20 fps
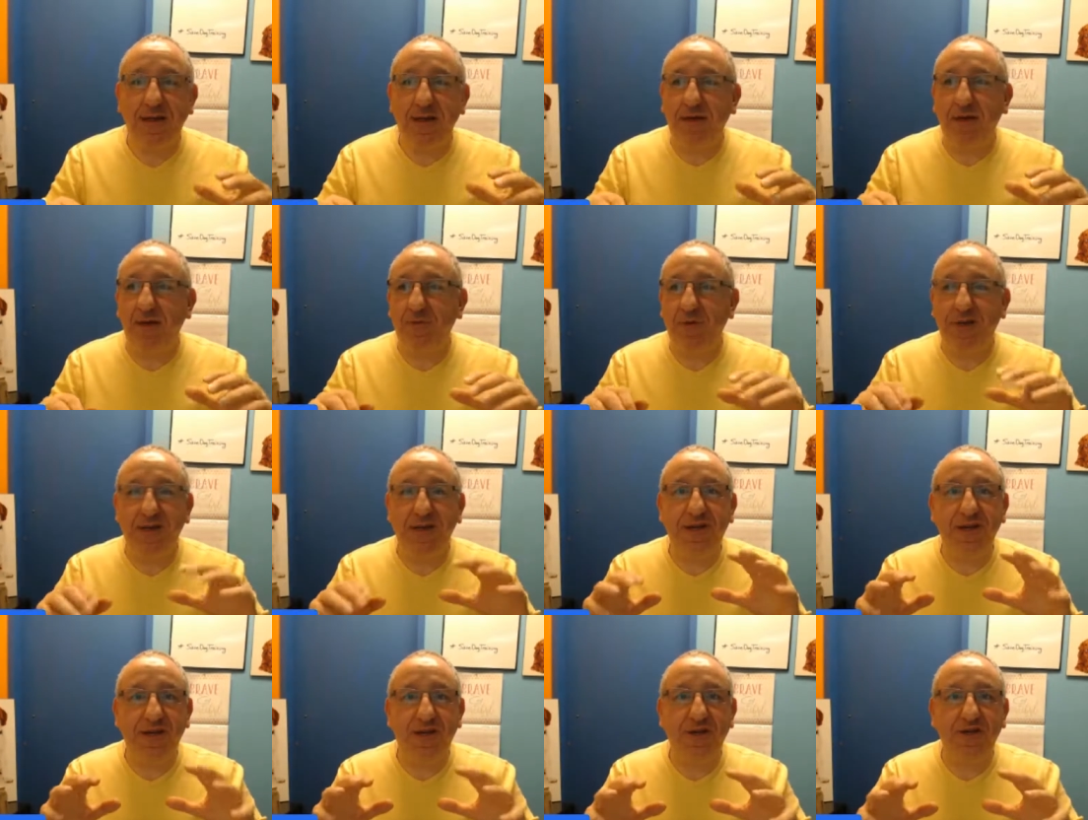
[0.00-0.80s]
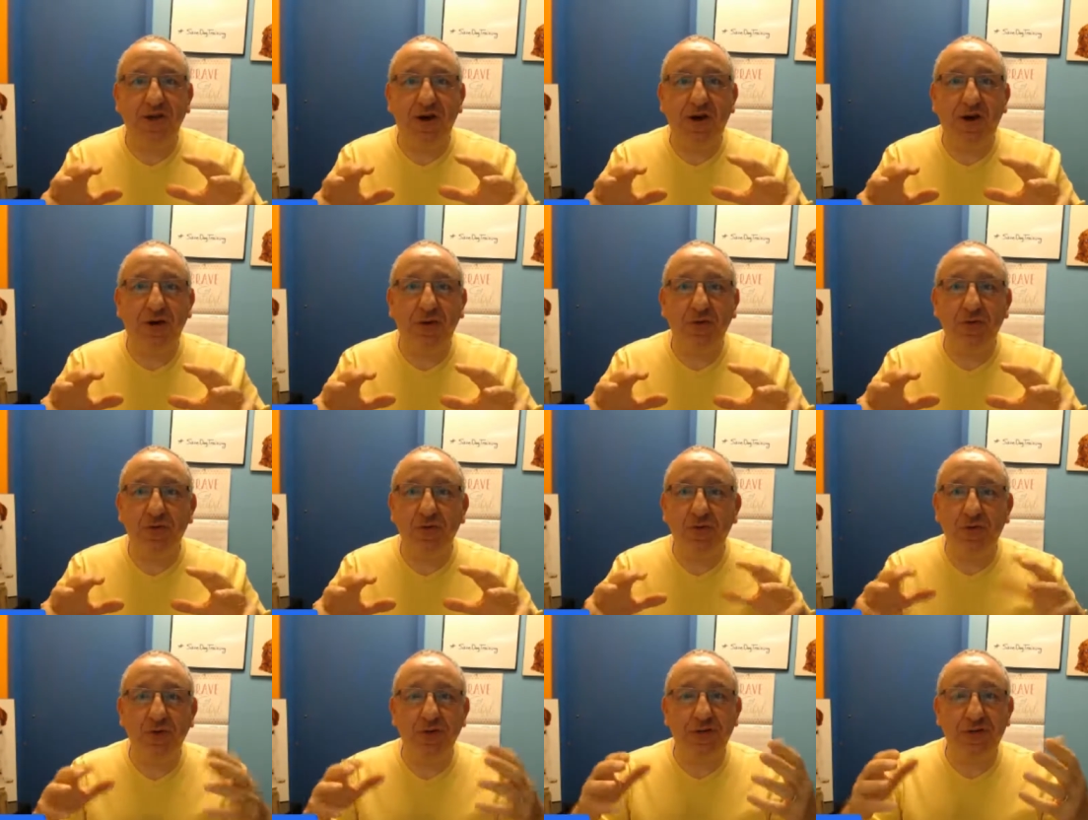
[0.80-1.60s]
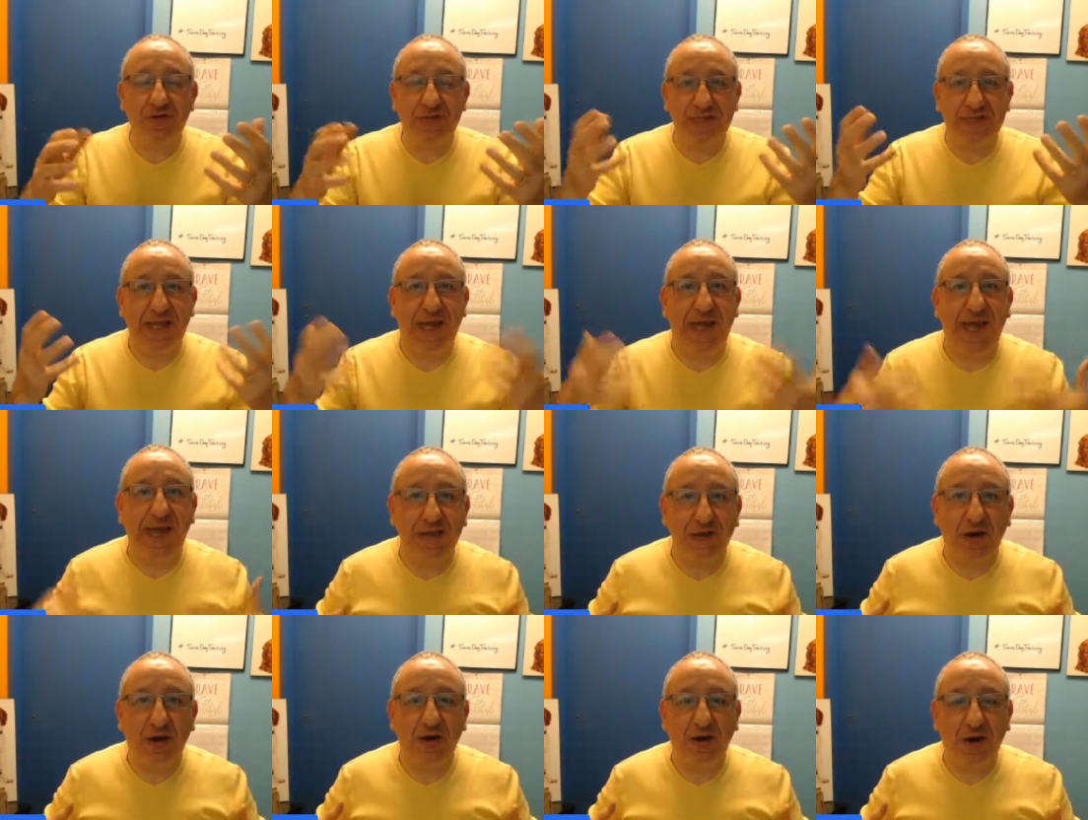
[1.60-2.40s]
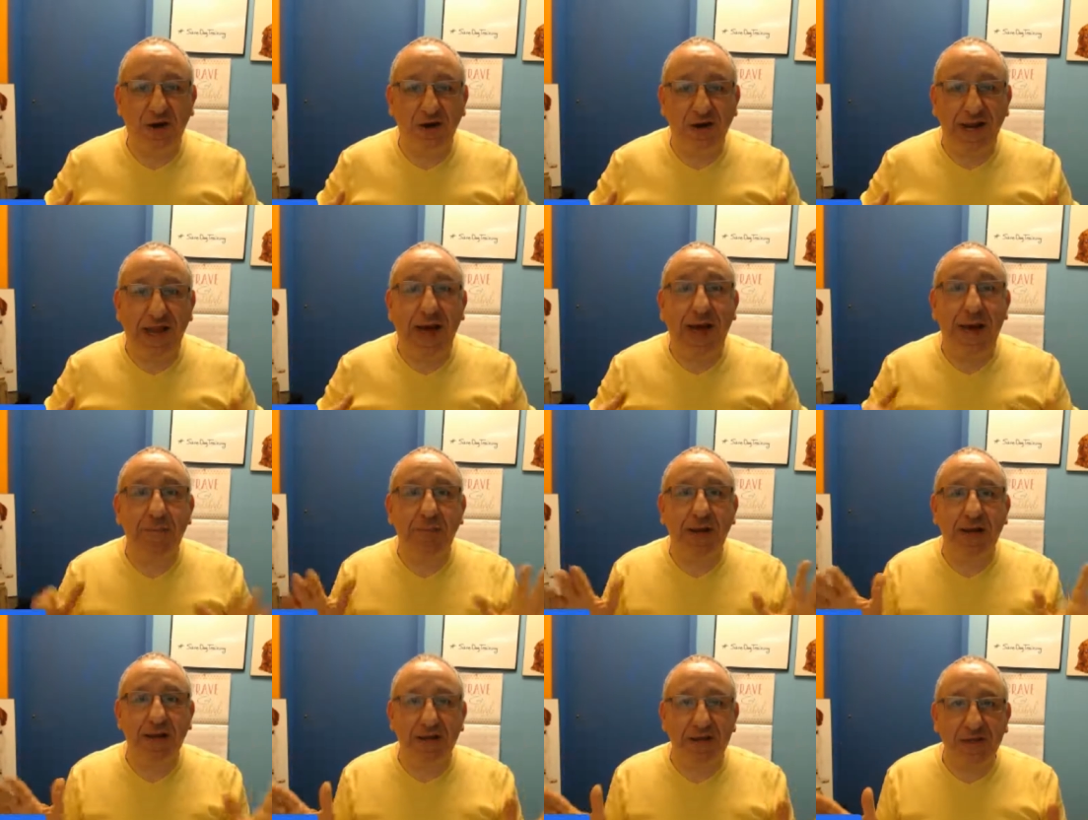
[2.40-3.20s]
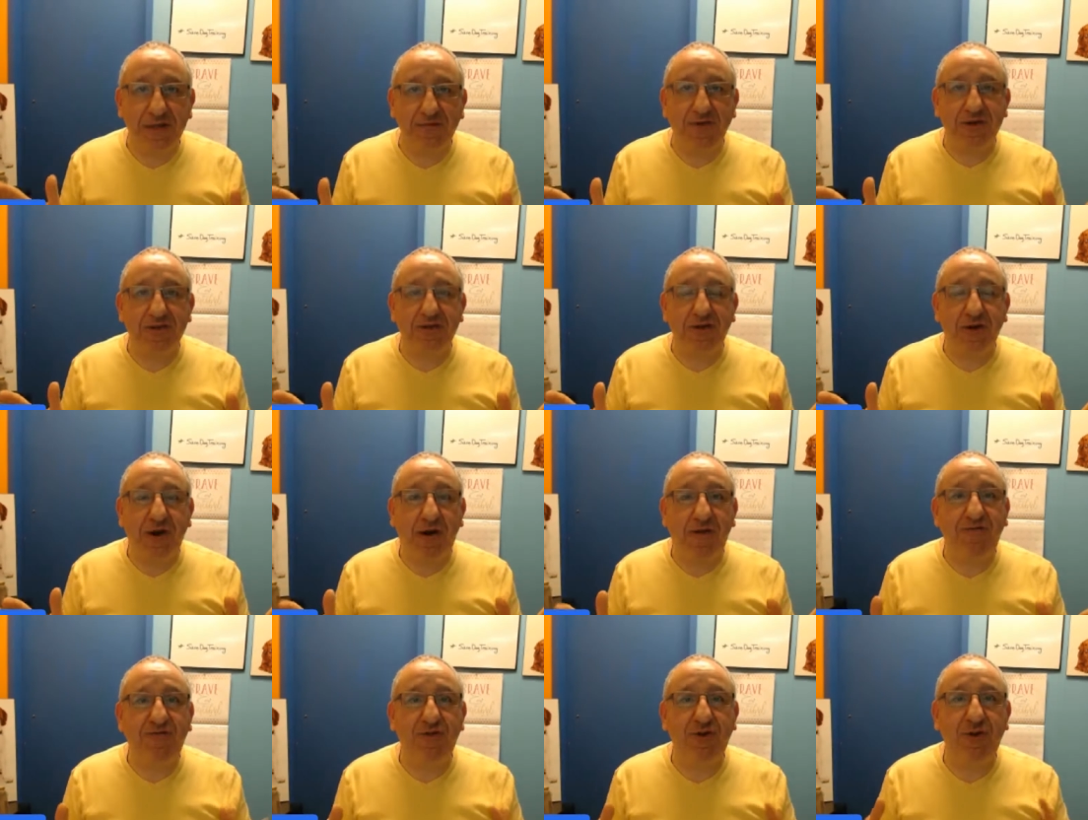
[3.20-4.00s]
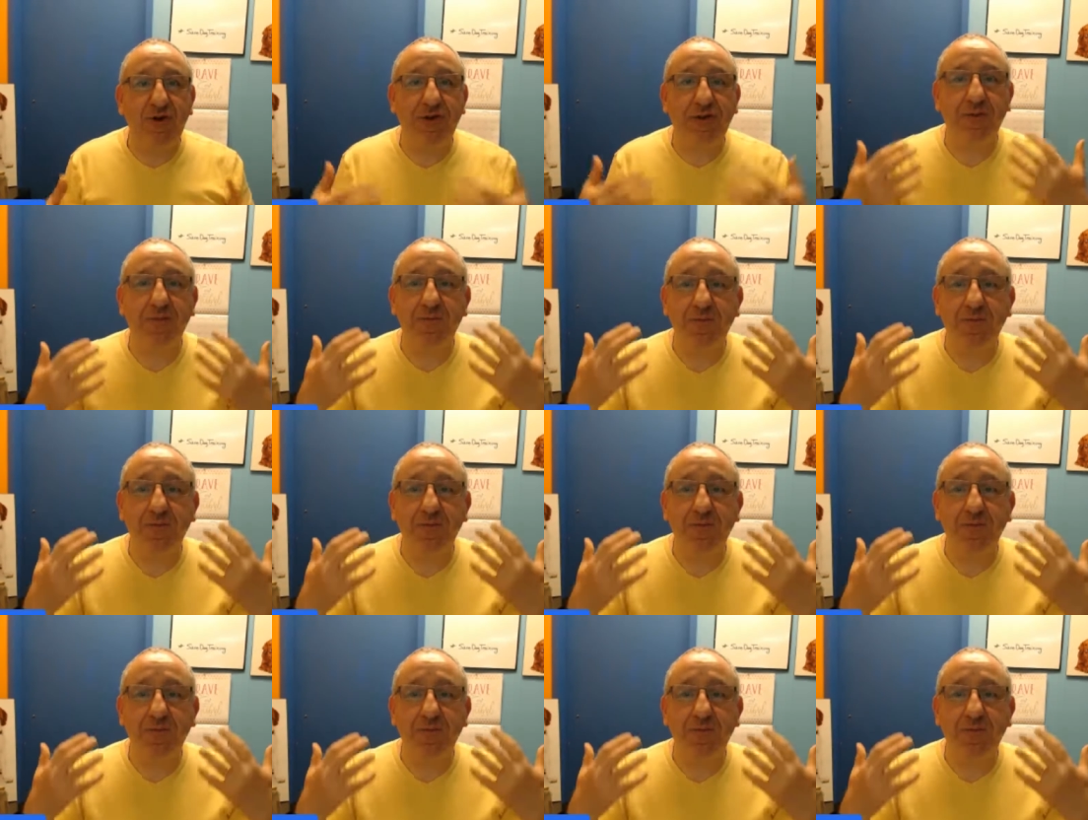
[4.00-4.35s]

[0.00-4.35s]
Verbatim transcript: Uh, we needed a dog who could stand on our lap and give us comfort.